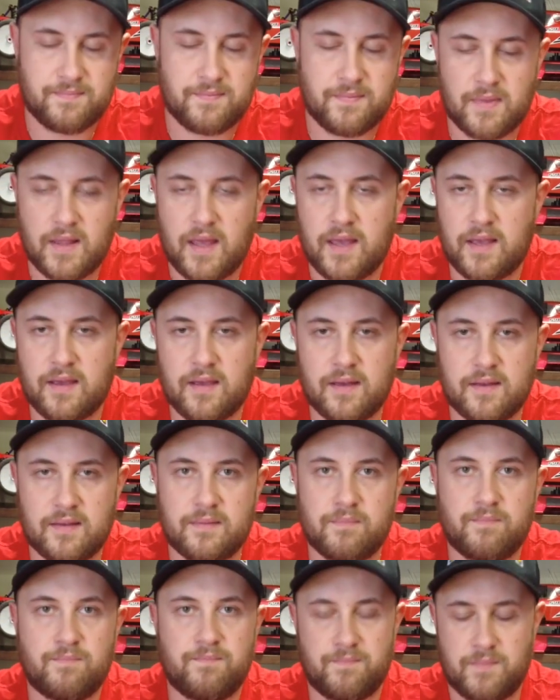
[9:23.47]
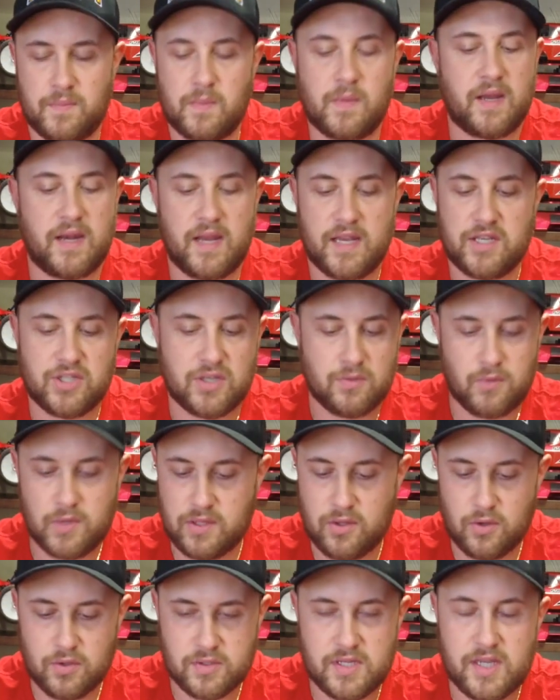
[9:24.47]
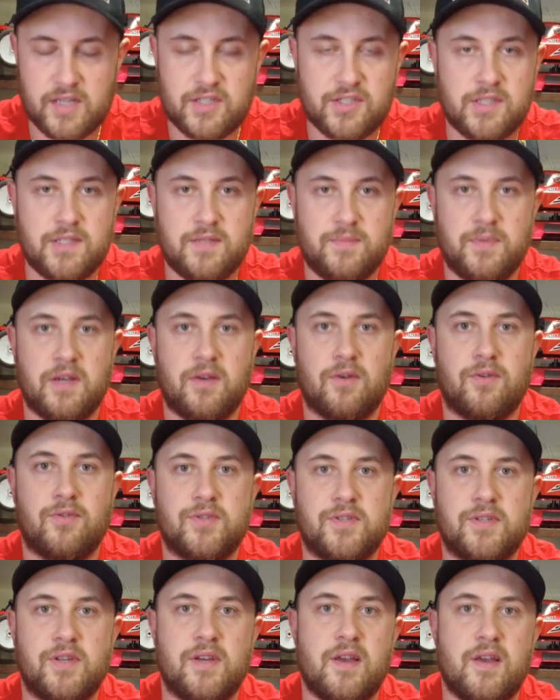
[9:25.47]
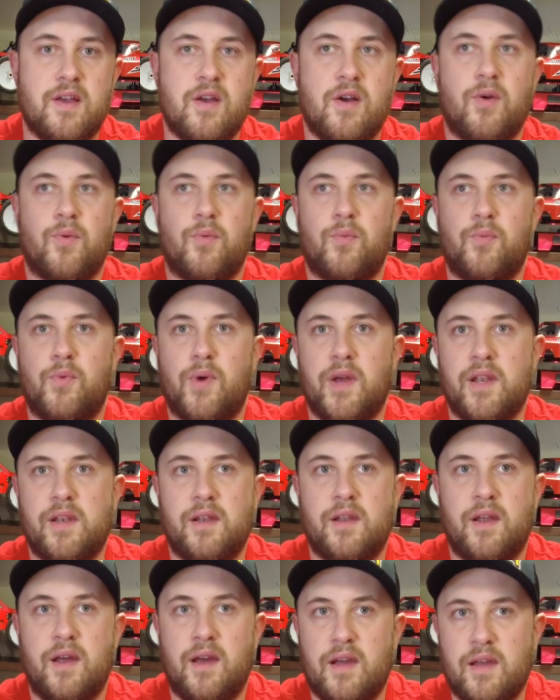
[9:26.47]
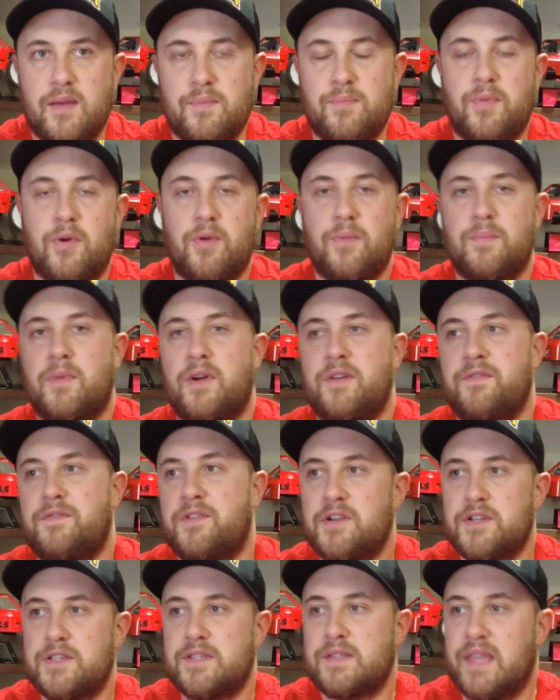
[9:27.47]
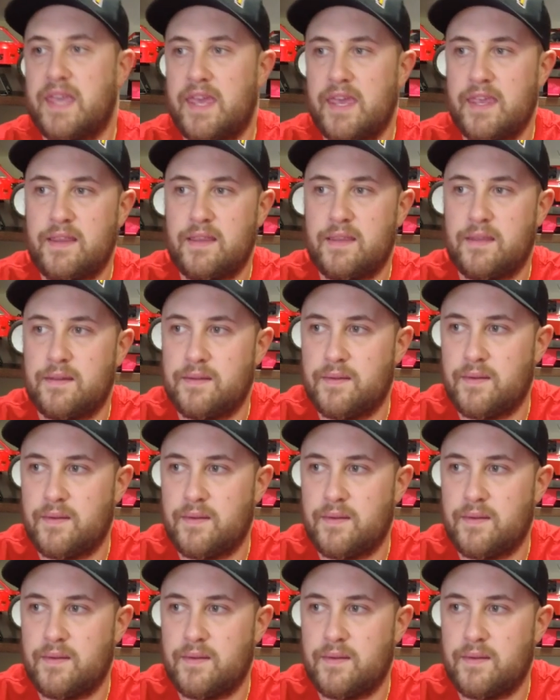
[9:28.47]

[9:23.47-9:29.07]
like a connection with those engines, because when I bought my first kit,